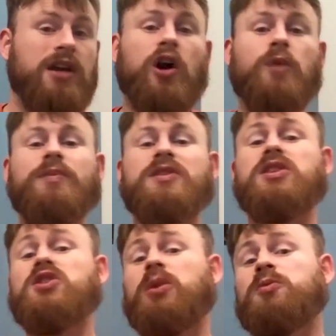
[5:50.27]
our
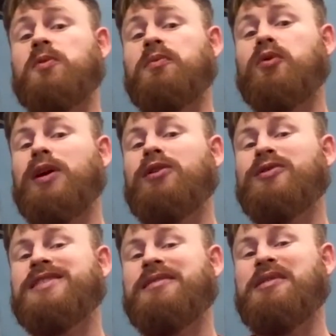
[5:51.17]
business jumps from
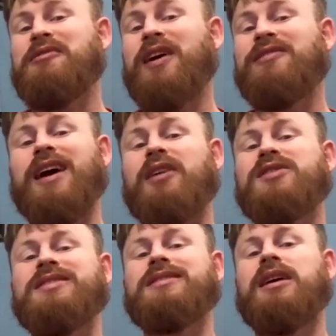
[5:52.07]

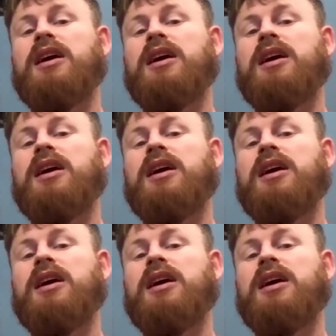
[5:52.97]
$375,000